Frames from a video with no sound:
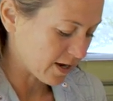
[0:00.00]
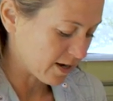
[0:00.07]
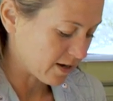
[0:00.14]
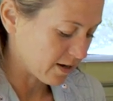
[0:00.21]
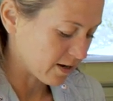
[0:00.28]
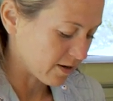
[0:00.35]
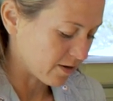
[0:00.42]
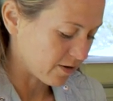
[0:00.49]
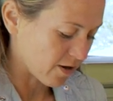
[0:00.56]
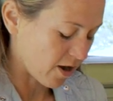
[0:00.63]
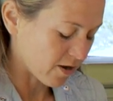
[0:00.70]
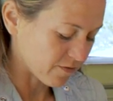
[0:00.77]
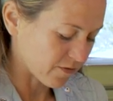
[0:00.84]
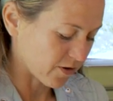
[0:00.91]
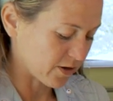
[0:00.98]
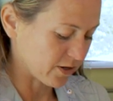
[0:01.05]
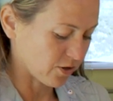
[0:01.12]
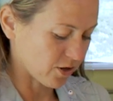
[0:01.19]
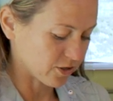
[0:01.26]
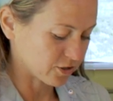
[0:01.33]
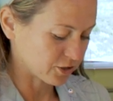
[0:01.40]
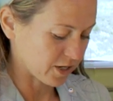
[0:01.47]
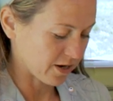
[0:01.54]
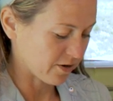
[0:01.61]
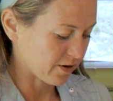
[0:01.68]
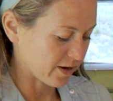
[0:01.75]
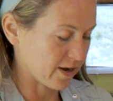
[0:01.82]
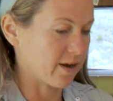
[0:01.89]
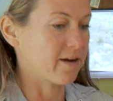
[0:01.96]
a not very large
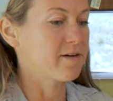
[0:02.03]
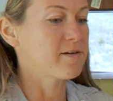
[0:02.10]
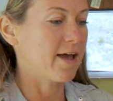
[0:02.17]
area